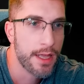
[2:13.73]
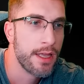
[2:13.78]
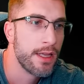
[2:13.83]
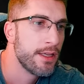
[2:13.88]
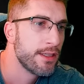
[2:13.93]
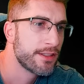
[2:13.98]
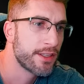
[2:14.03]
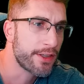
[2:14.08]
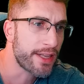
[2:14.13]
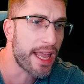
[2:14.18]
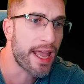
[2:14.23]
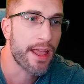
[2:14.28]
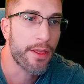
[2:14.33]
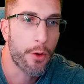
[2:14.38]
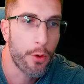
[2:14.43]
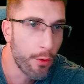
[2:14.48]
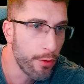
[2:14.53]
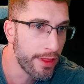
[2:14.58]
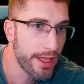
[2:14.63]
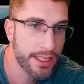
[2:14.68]
So yeah,
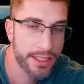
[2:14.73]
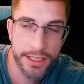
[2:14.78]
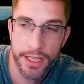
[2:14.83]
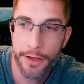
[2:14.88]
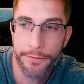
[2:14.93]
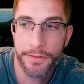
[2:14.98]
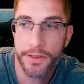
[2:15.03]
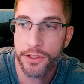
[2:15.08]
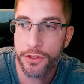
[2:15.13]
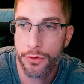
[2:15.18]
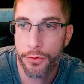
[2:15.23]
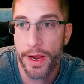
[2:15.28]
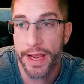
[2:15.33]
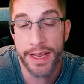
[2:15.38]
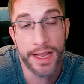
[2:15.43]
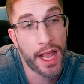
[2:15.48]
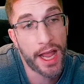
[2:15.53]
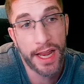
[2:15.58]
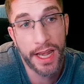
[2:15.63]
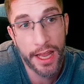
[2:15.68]
all this stuff is
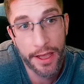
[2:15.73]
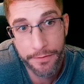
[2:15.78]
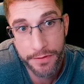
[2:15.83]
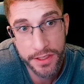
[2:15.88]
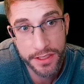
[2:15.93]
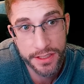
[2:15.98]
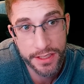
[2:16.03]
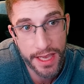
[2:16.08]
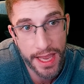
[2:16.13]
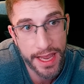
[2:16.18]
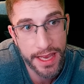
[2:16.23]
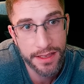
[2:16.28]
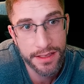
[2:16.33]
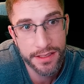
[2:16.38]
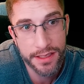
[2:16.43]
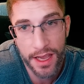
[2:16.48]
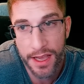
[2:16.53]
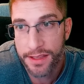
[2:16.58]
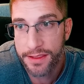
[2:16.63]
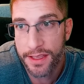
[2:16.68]
great. I love the
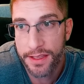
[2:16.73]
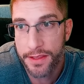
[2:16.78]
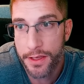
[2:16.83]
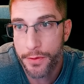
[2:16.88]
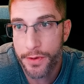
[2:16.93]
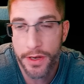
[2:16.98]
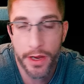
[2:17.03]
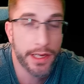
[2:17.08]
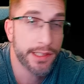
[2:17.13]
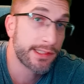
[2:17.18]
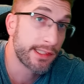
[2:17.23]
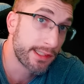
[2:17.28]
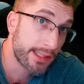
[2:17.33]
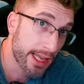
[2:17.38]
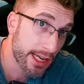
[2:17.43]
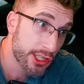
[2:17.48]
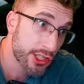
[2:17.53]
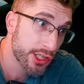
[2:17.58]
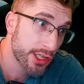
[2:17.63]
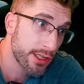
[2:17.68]
skins. I think they're a nice
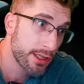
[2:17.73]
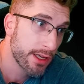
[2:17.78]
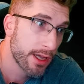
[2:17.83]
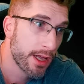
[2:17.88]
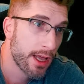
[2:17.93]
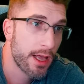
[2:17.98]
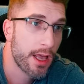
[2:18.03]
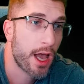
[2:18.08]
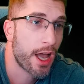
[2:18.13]
addition.